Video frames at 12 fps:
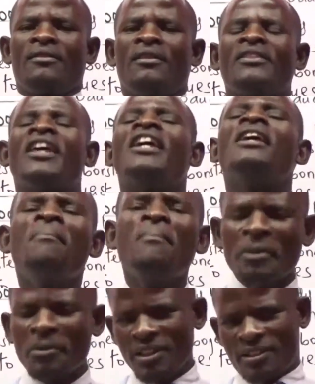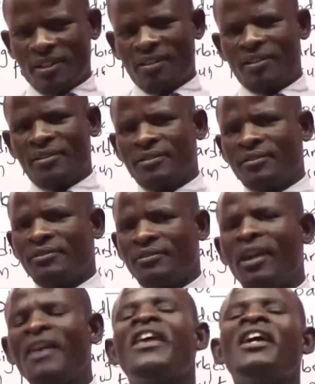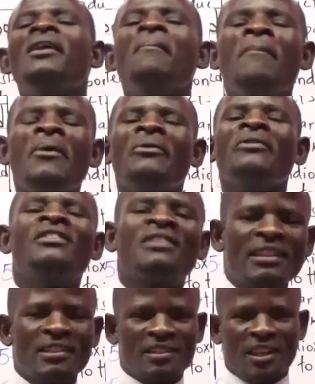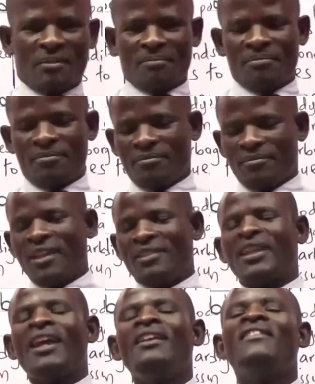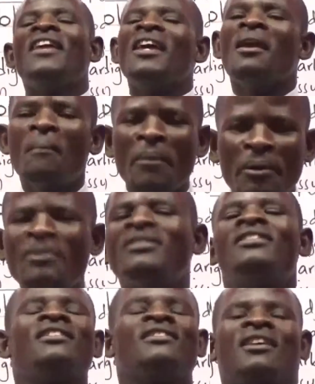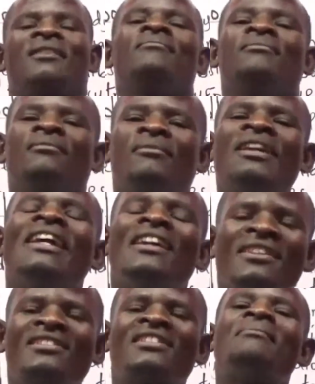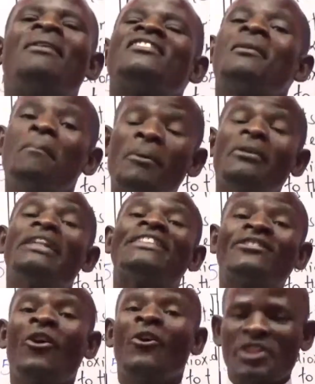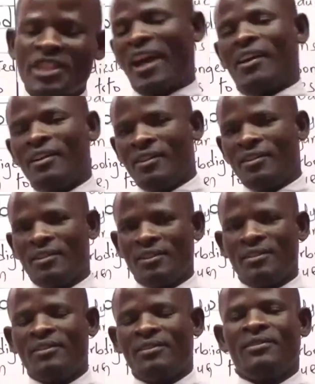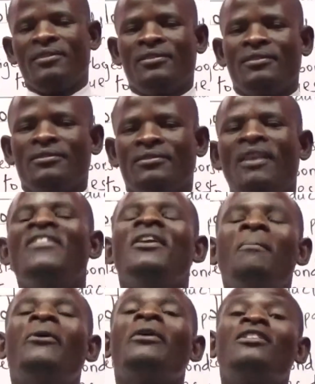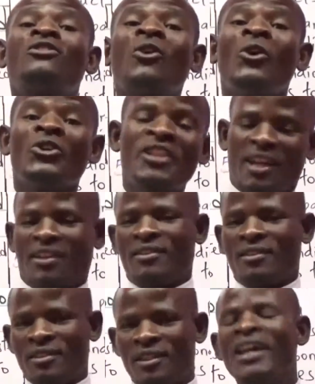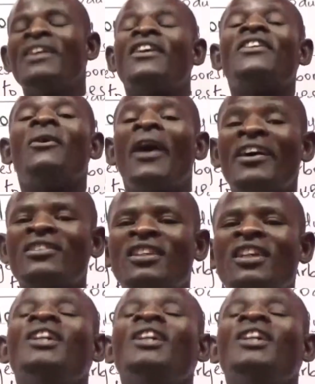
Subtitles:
the immunity, the immune system. I said the immune system is the same as the body soldier. The body soldier. They're the ones